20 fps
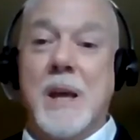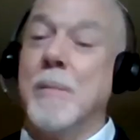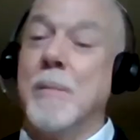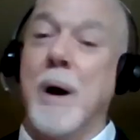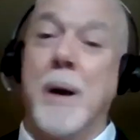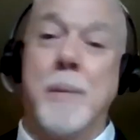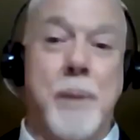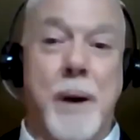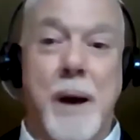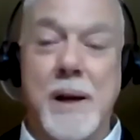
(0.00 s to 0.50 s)
my
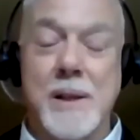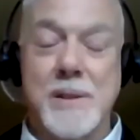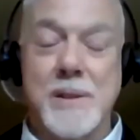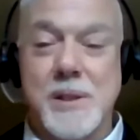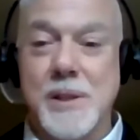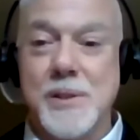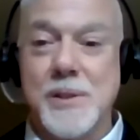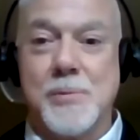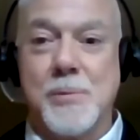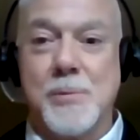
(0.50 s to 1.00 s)
past
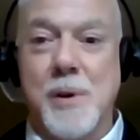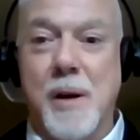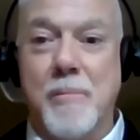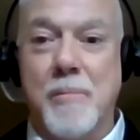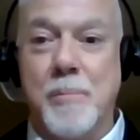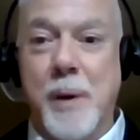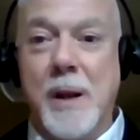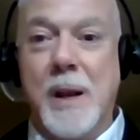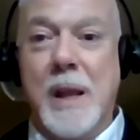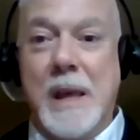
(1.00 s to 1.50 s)
history, I've
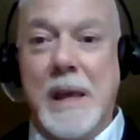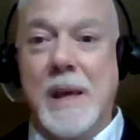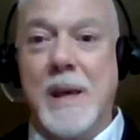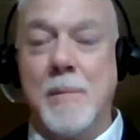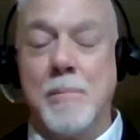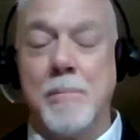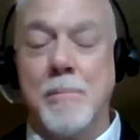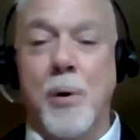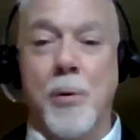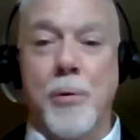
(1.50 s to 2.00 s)
been
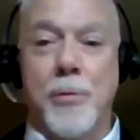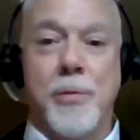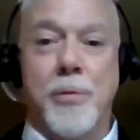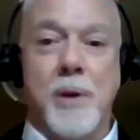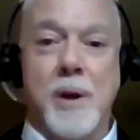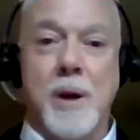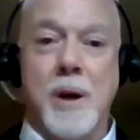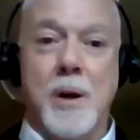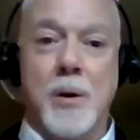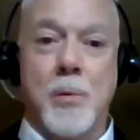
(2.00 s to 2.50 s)
in both
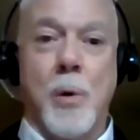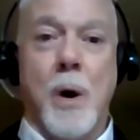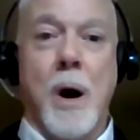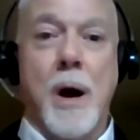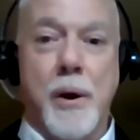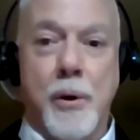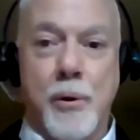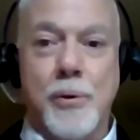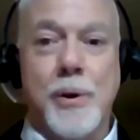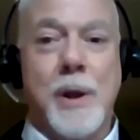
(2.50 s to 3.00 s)
the
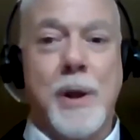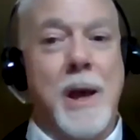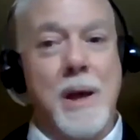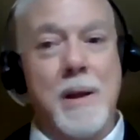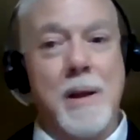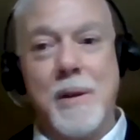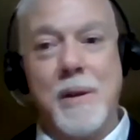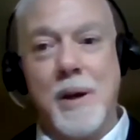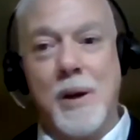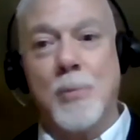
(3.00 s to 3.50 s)
acquired
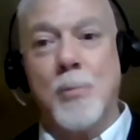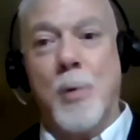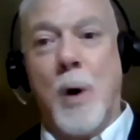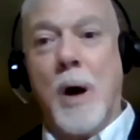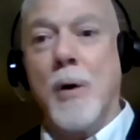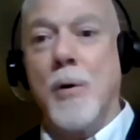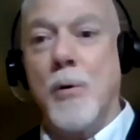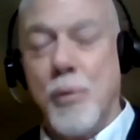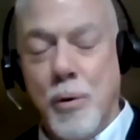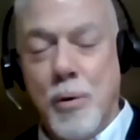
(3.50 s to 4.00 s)
and the
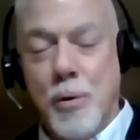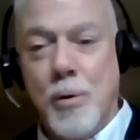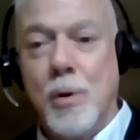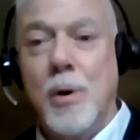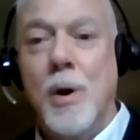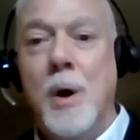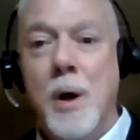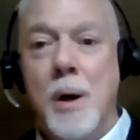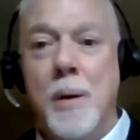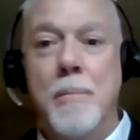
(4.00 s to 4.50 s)
acquirer
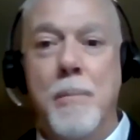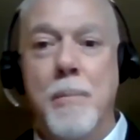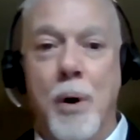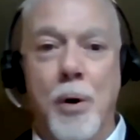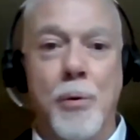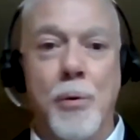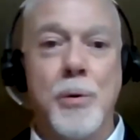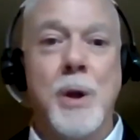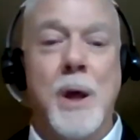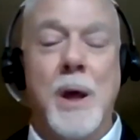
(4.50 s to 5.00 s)

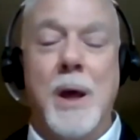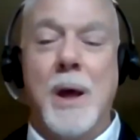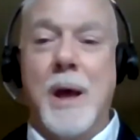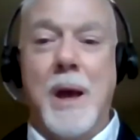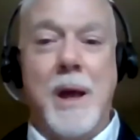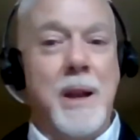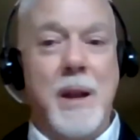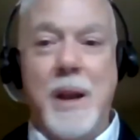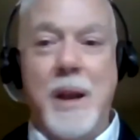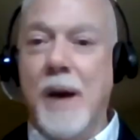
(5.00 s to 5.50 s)
mode.
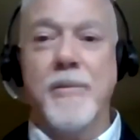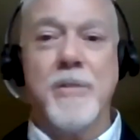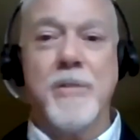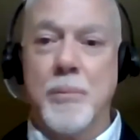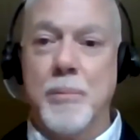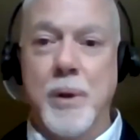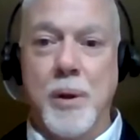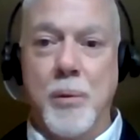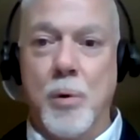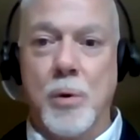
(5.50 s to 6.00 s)
And
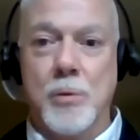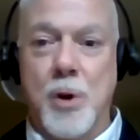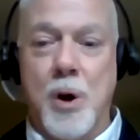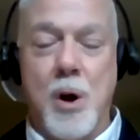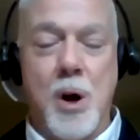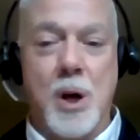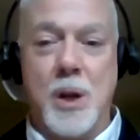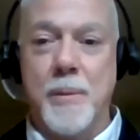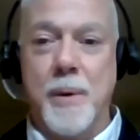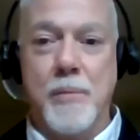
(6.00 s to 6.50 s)
inevitably, we're
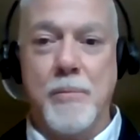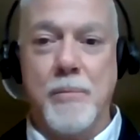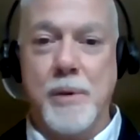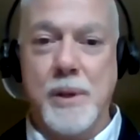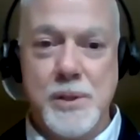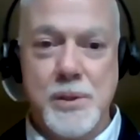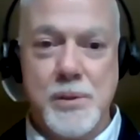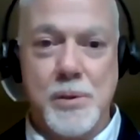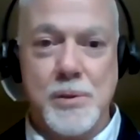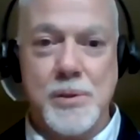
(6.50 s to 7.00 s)
talking about
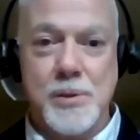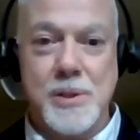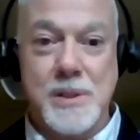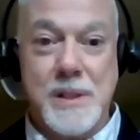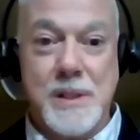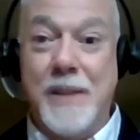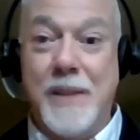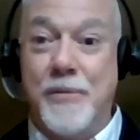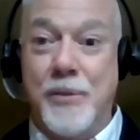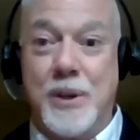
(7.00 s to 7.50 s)
resources.
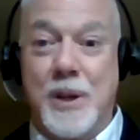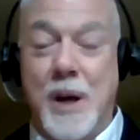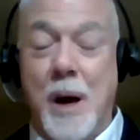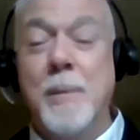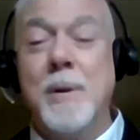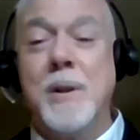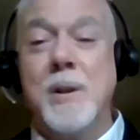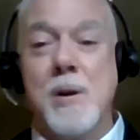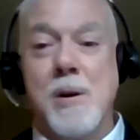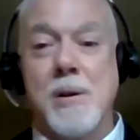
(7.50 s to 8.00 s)
And if you come
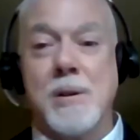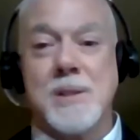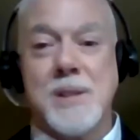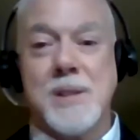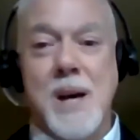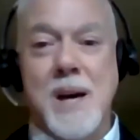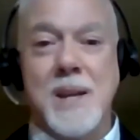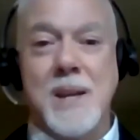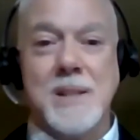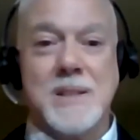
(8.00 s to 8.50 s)

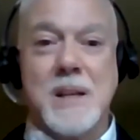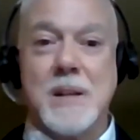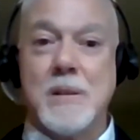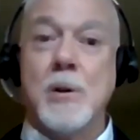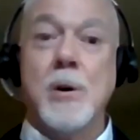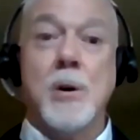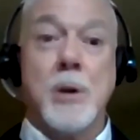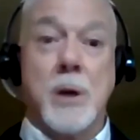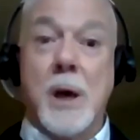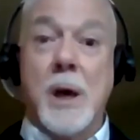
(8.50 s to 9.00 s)
alongside and say,
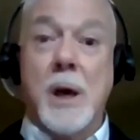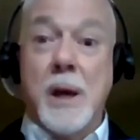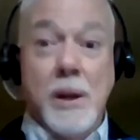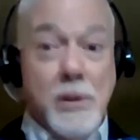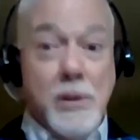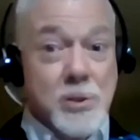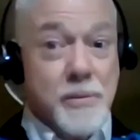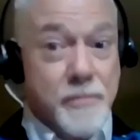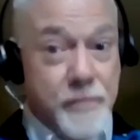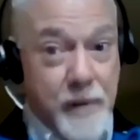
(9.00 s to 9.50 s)
look,
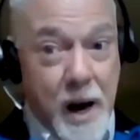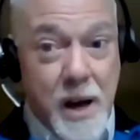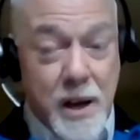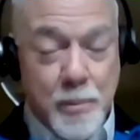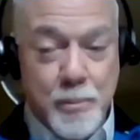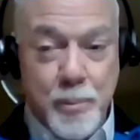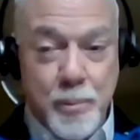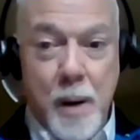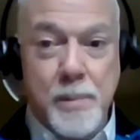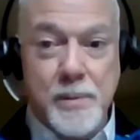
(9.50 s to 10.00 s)
here's the value
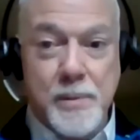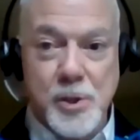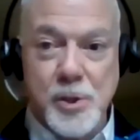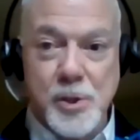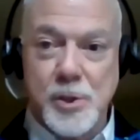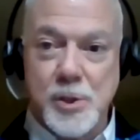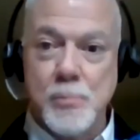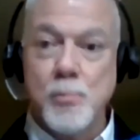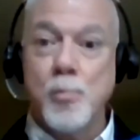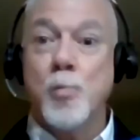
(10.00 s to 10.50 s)

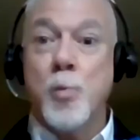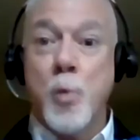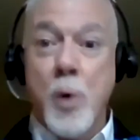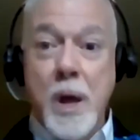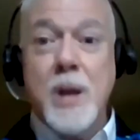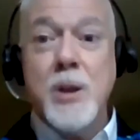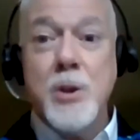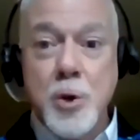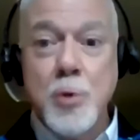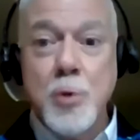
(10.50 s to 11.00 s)
proposition.
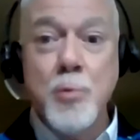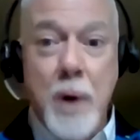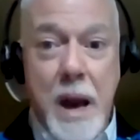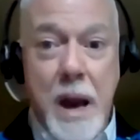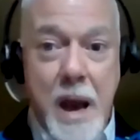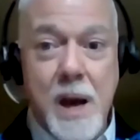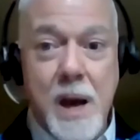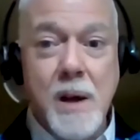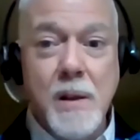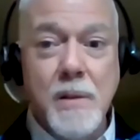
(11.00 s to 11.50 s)
When you
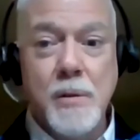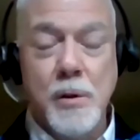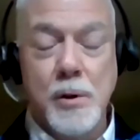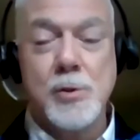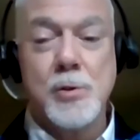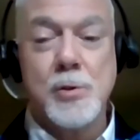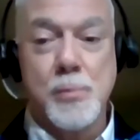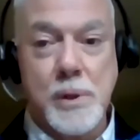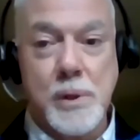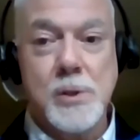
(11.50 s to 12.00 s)
add
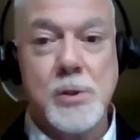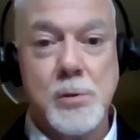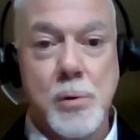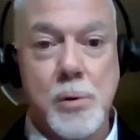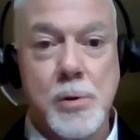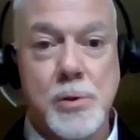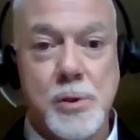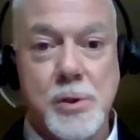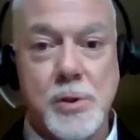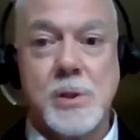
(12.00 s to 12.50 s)
those
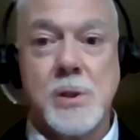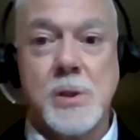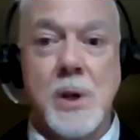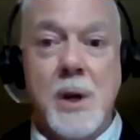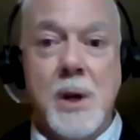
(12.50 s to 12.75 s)
resources,